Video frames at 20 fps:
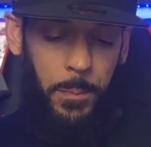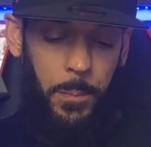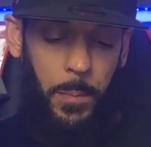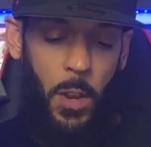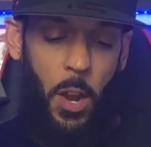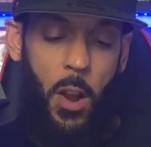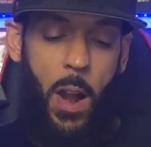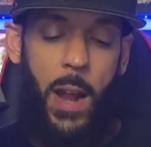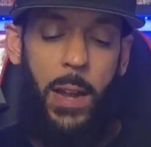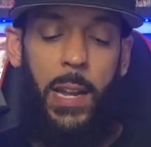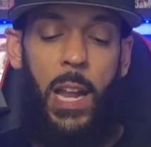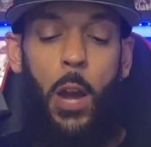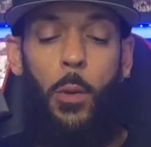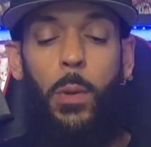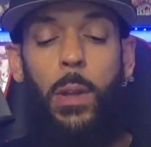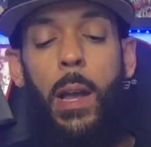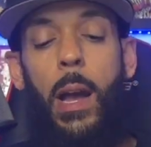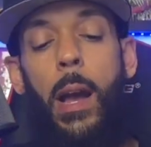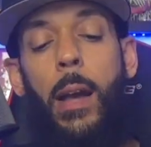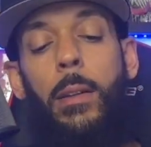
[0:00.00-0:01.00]
All right, now
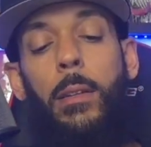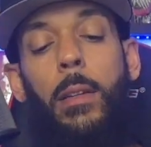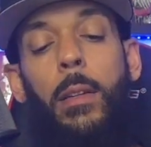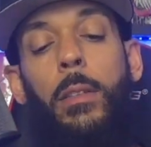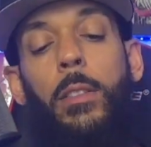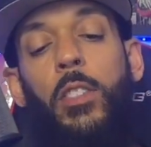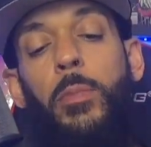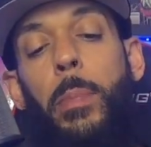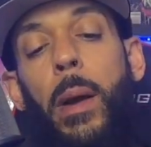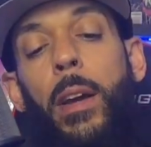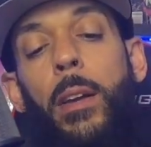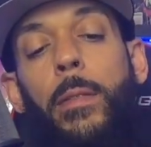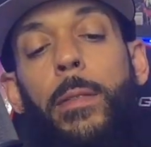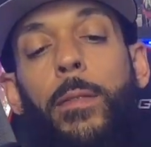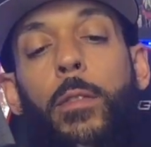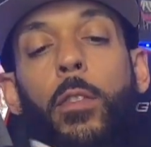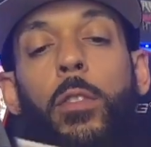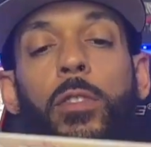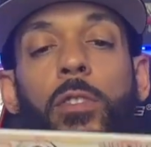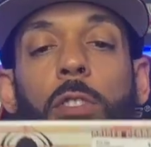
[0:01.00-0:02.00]
we got
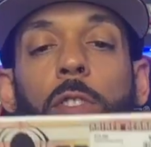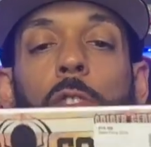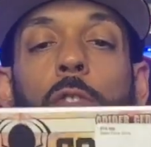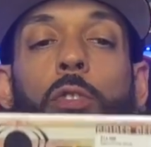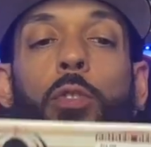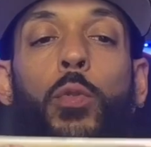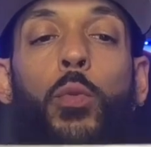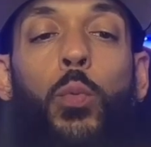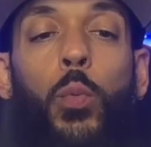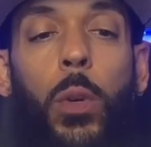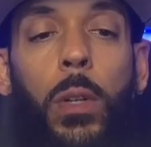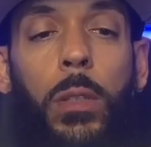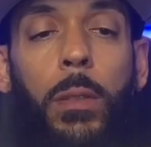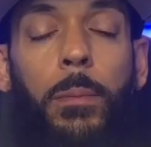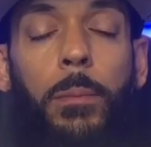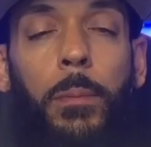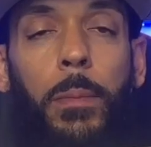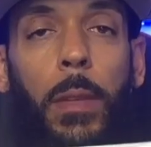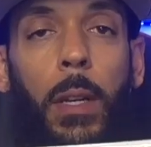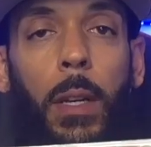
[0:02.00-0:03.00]
Spider-Force Issue
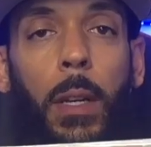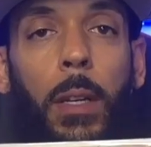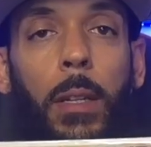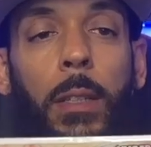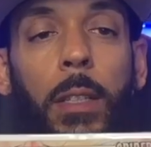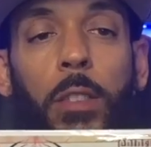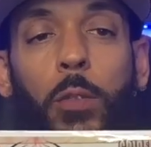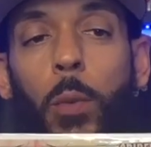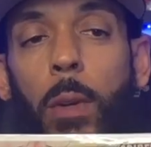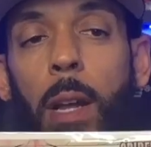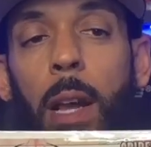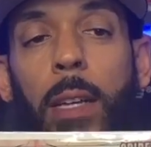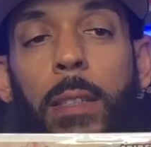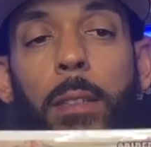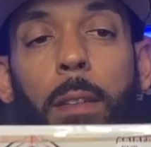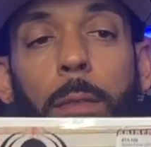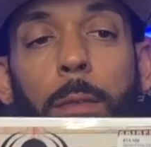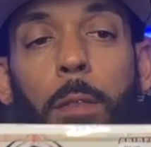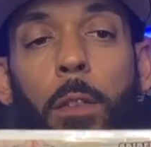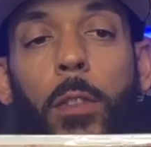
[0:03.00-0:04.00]
1. This one has
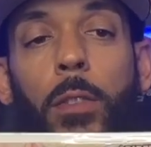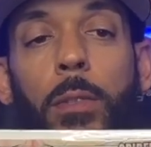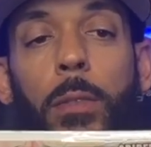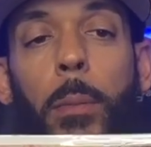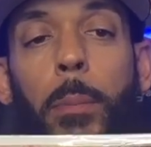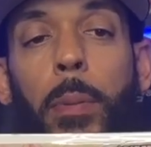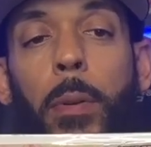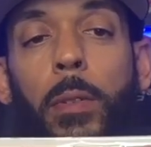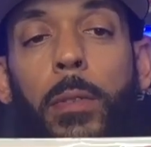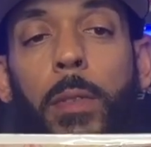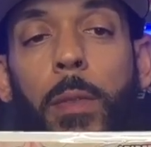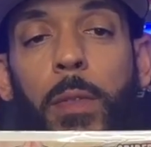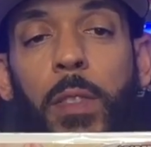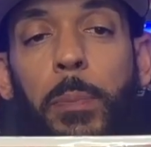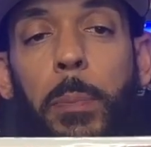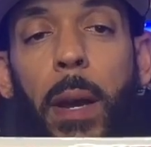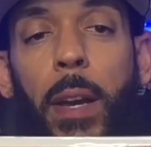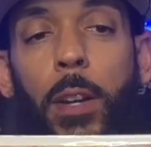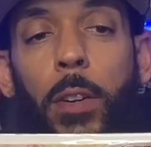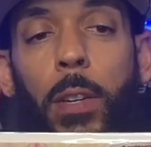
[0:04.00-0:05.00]
the first appearance of
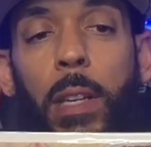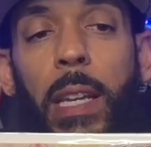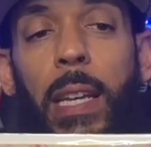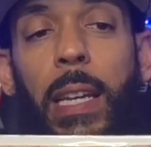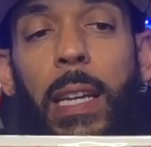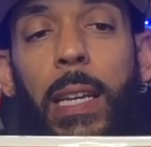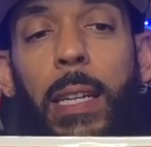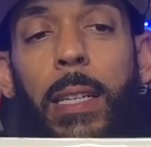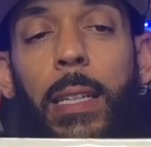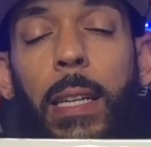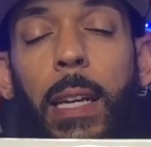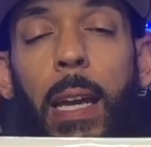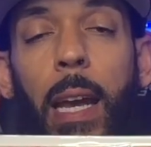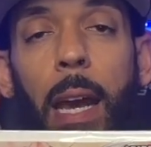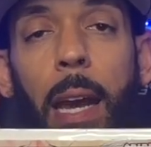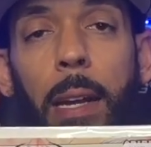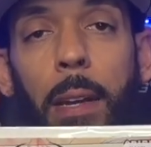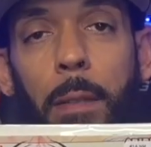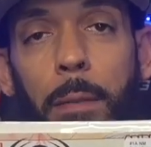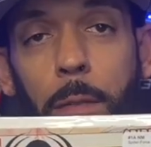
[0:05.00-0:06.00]
Spider-Kid
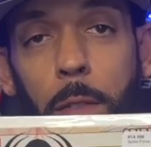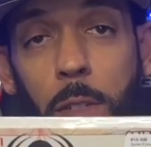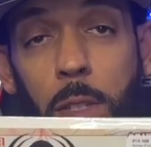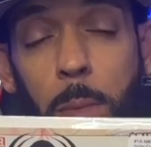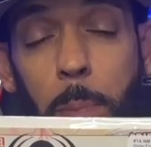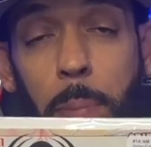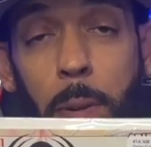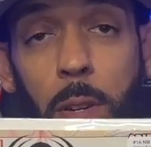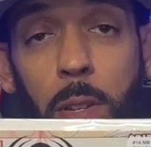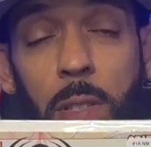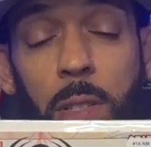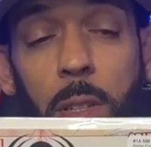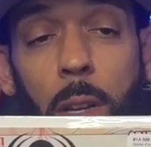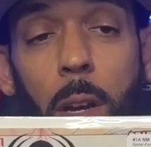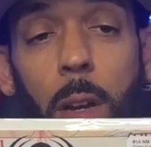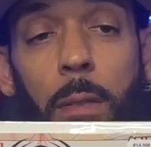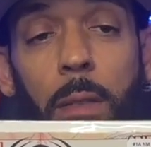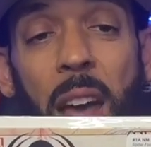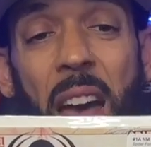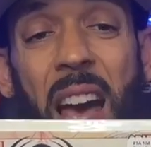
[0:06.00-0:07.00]
and the first appearance
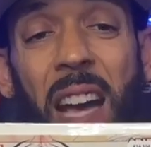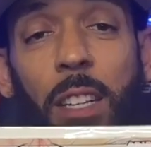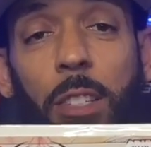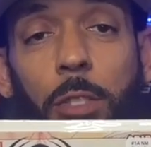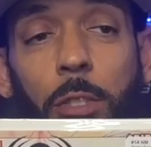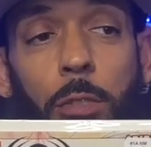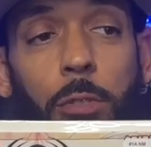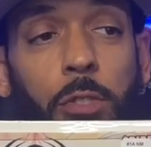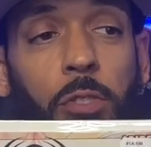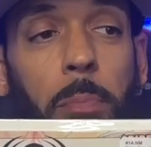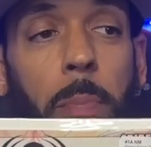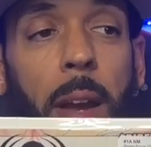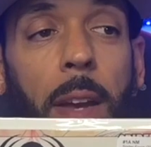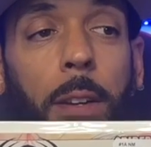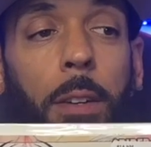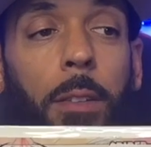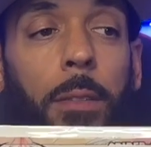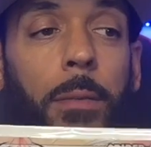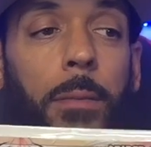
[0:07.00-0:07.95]
of Astro Spider.